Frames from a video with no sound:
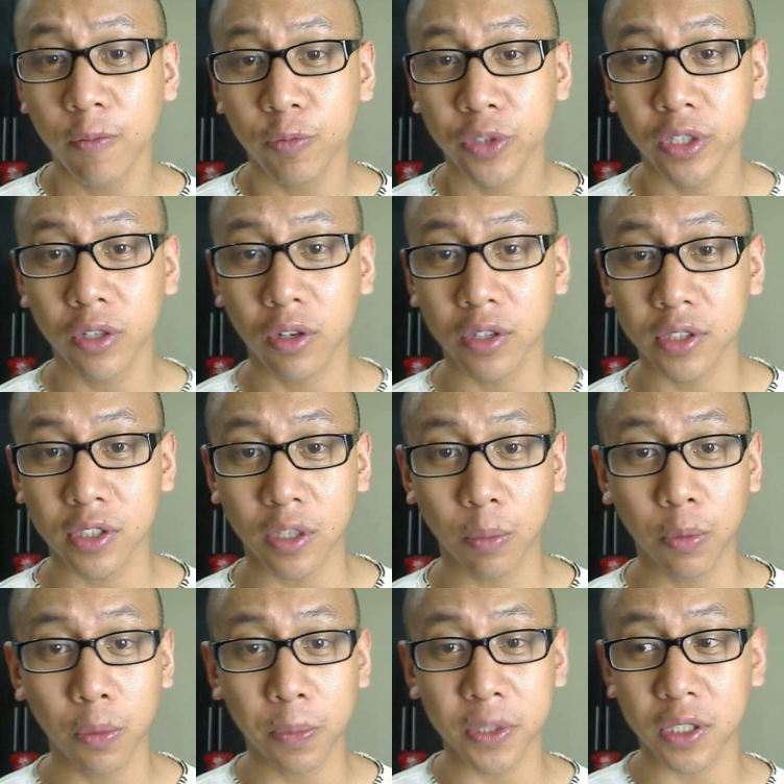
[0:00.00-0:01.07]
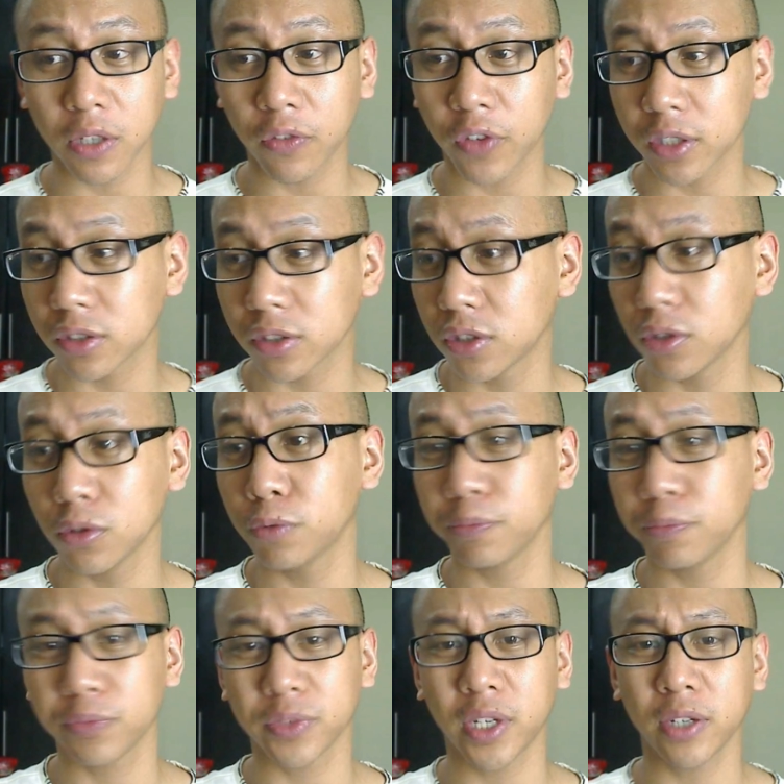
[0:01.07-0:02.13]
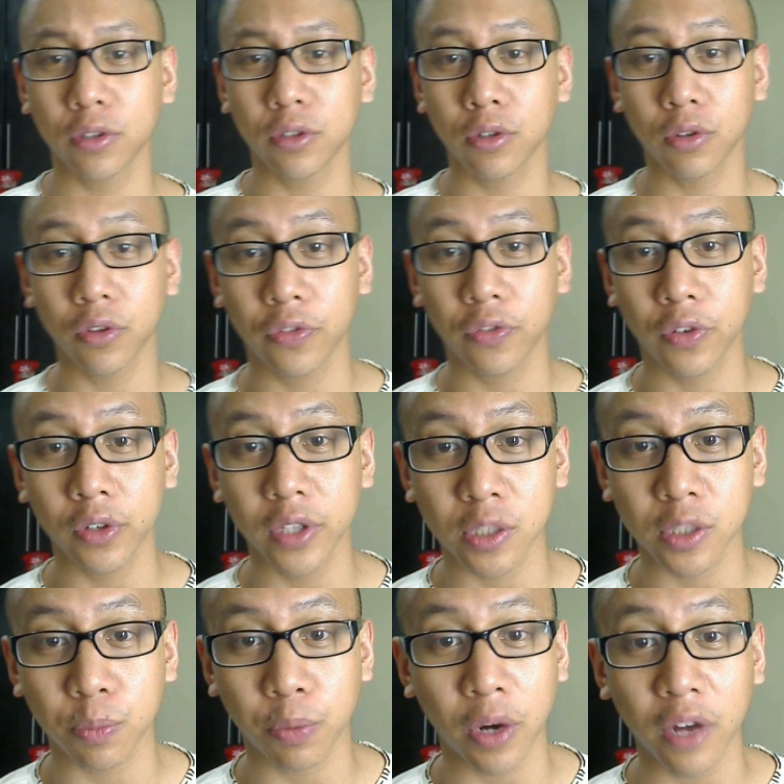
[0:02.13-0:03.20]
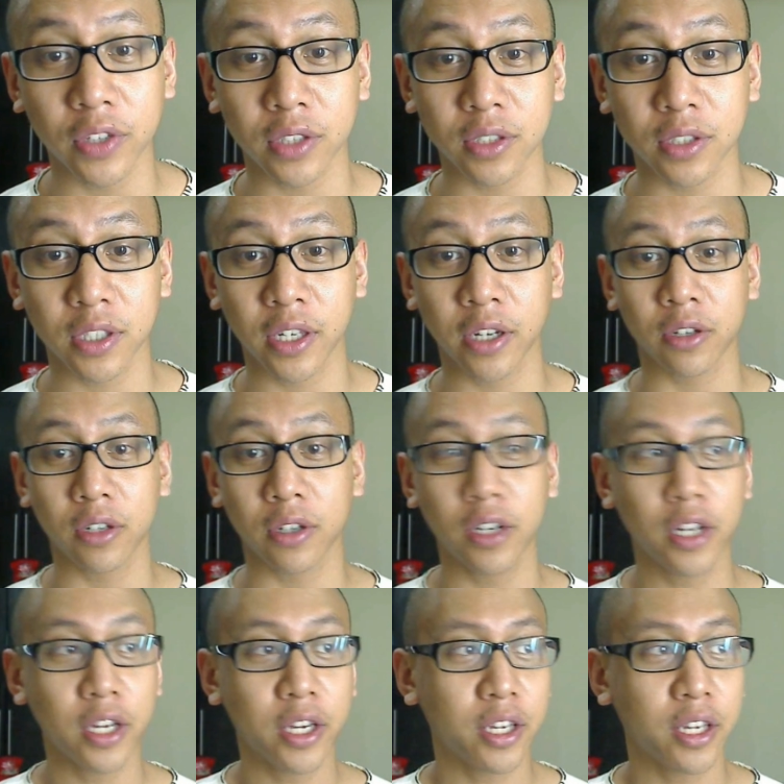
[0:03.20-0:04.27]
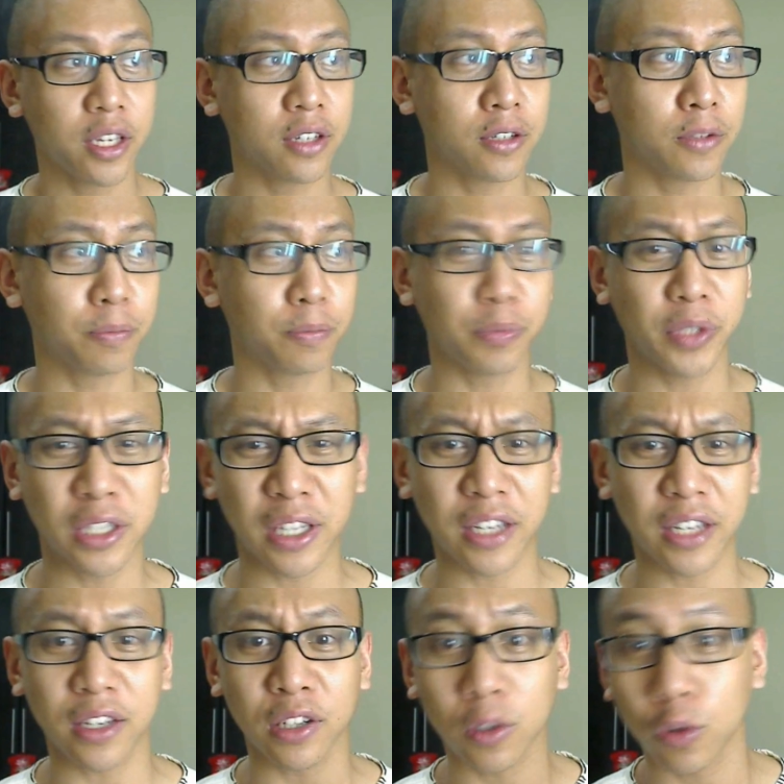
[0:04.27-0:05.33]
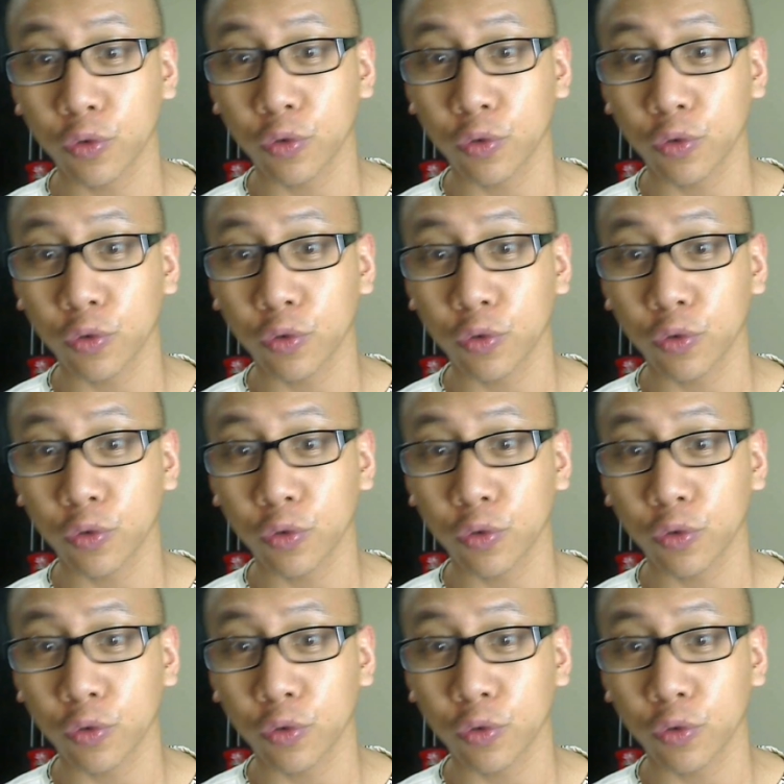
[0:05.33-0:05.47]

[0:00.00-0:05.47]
you know, on Cebu Pacific to, I don't know, the furthest province here, in like a little